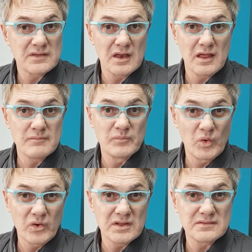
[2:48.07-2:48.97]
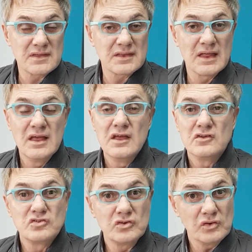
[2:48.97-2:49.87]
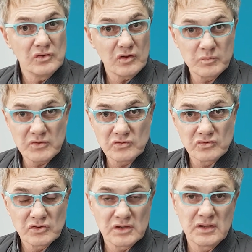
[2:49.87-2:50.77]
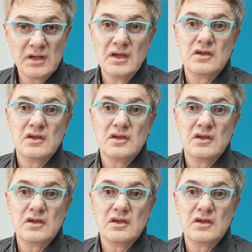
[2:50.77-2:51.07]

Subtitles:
and employees that should you not be sure,